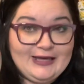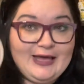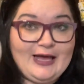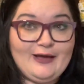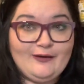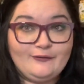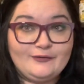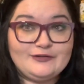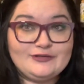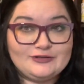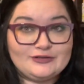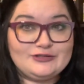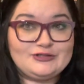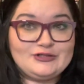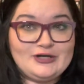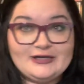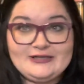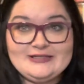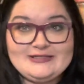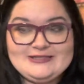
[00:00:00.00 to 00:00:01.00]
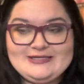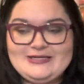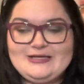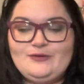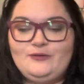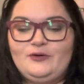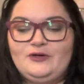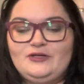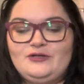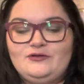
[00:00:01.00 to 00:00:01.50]
I was just trying to see
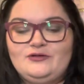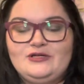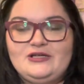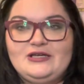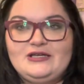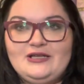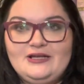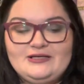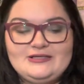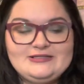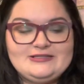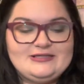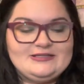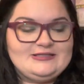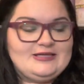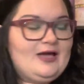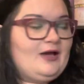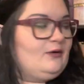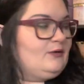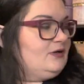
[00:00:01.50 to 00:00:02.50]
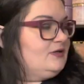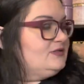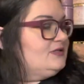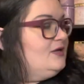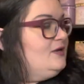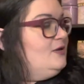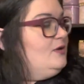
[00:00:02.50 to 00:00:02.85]
what you could get out of six hours.